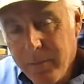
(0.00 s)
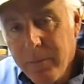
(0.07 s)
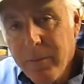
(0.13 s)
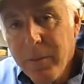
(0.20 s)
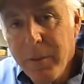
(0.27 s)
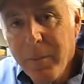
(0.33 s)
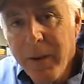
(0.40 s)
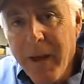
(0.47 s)
One
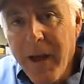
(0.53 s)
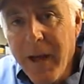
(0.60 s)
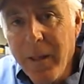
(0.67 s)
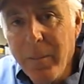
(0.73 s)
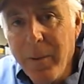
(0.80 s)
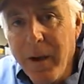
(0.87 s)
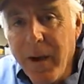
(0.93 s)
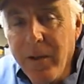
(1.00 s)
of my
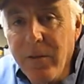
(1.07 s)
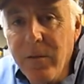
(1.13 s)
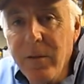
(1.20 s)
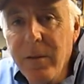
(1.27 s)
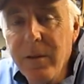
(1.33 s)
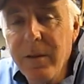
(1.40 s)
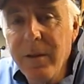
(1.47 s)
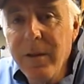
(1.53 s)
alibis.
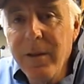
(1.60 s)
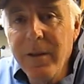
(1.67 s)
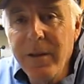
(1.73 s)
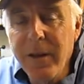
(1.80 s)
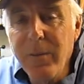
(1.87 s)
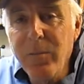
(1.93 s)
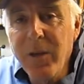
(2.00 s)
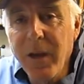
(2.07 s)

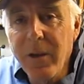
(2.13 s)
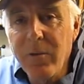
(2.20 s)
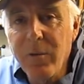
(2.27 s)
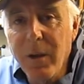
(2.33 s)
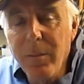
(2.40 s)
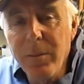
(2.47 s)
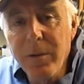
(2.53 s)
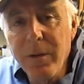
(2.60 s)
Keeps you out of
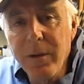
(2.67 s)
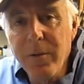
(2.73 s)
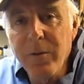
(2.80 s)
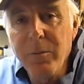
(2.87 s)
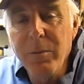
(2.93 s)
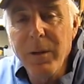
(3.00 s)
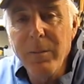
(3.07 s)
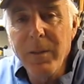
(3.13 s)
trouble. You can always
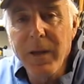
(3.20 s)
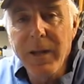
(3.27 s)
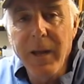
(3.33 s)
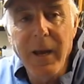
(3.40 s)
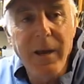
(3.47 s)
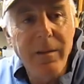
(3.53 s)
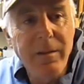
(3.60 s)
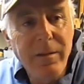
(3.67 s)
blame that
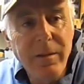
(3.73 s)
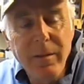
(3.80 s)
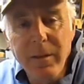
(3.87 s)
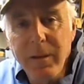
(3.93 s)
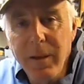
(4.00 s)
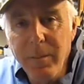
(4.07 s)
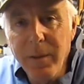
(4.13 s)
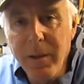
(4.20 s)
guy. They
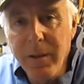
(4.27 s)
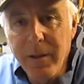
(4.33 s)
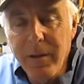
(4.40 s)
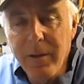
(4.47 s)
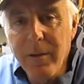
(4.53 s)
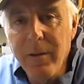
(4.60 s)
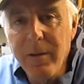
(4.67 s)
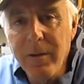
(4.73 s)
come in, they
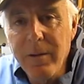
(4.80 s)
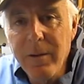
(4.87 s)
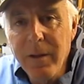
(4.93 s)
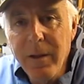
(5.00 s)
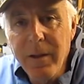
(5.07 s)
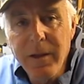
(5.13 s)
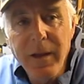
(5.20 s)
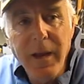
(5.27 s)
go,
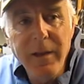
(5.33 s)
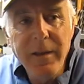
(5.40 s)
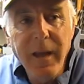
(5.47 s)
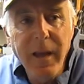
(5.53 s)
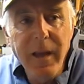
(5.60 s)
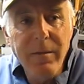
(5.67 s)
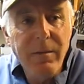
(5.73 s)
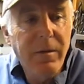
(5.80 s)
"Guy
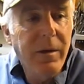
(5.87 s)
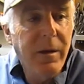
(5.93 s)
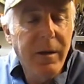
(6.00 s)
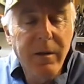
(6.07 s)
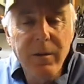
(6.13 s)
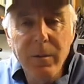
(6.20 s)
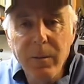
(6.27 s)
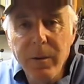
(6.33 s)
Dave, I don't
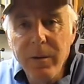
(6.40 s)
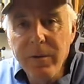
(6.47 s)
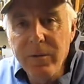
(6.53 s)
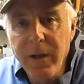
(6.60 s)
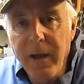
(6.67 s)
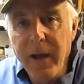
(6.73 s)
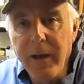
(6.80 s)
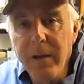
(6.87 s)
know where he's
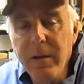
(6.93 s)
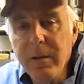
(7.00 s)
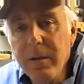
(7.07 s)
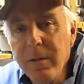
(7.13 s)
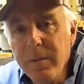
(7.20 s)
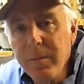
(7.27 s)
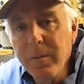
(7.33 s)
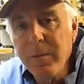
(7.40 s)
at."
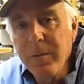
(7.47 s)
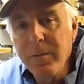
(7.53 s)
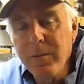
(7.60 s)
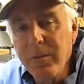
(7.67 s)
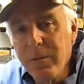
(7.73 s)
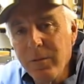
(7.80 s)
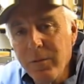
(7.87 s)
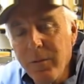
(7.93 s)

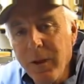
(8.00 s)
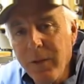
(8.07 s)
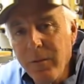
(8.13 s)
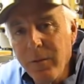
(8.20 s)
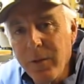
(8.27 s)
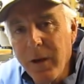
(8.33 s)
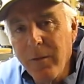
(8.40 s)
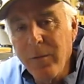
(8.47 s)
Just don't have your
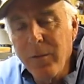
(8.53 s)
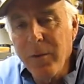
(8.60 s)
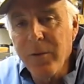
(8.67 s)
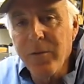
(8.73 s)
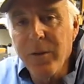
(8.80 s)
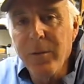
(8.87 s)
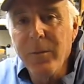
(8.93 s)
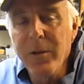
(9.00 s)
coveralls
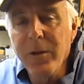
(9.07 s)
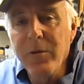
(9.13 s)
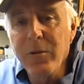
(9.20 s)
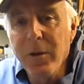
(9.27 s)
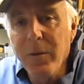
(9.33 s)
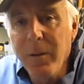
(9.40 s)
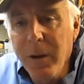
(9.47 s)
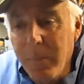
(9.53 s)
on when they
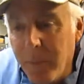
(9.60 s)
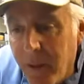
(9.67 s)
show up.